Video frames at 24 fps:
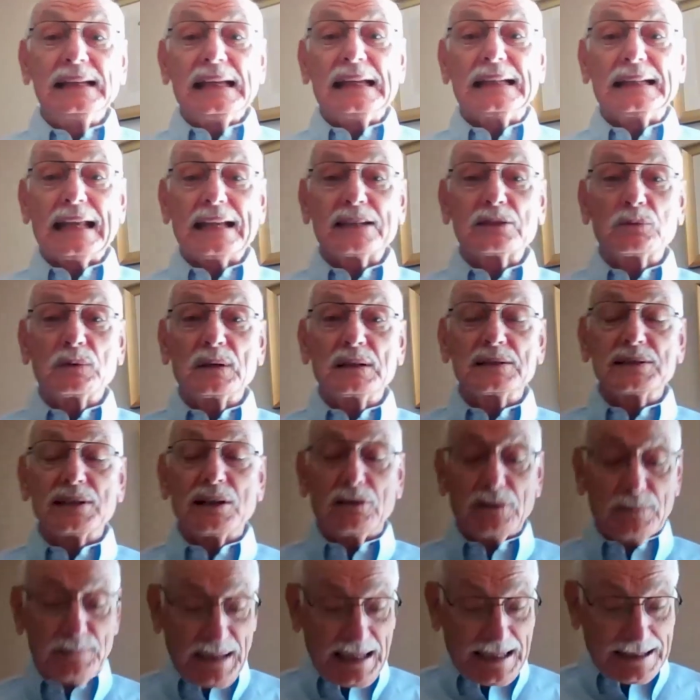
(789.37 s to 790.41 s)
And that's what it's
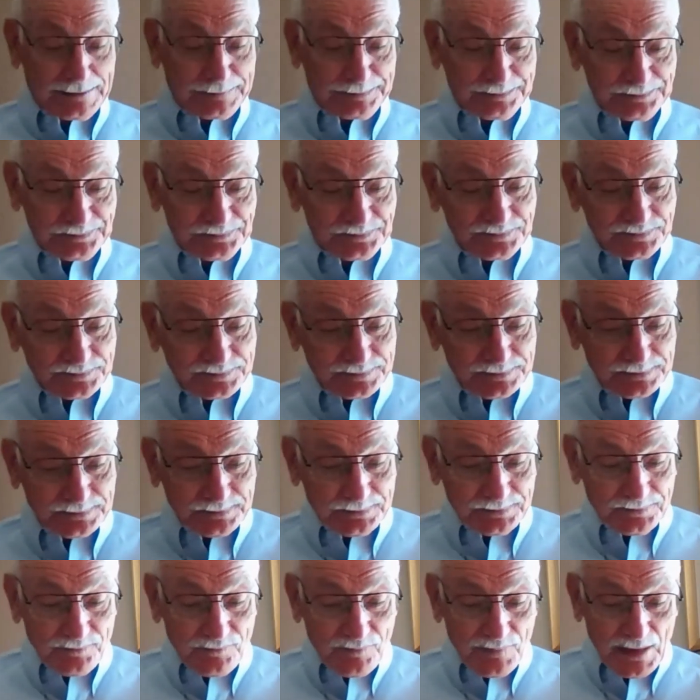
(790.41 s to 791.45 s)
all about.
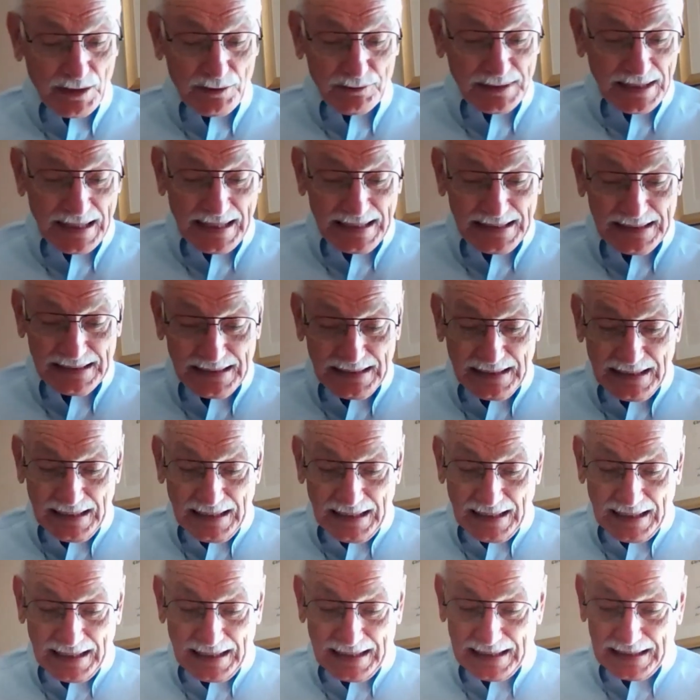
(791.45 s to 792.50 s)
Okay.
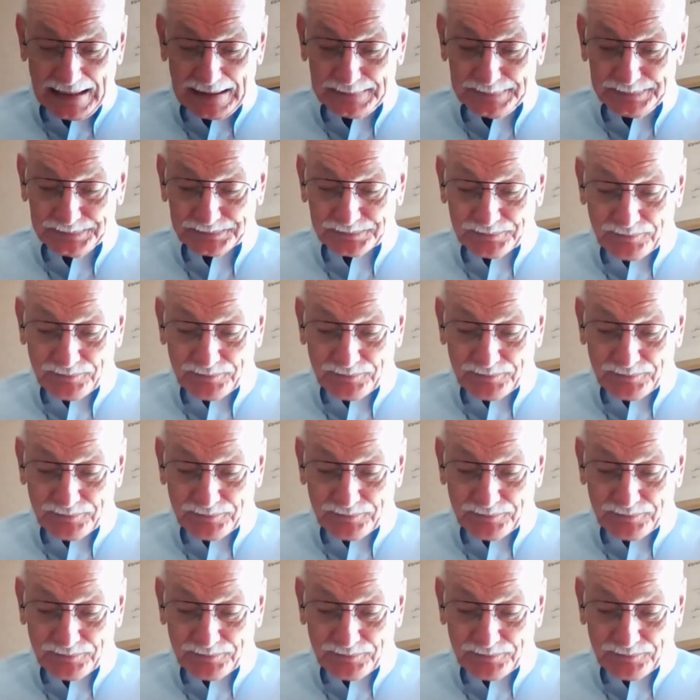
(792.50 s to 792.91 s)
Uh,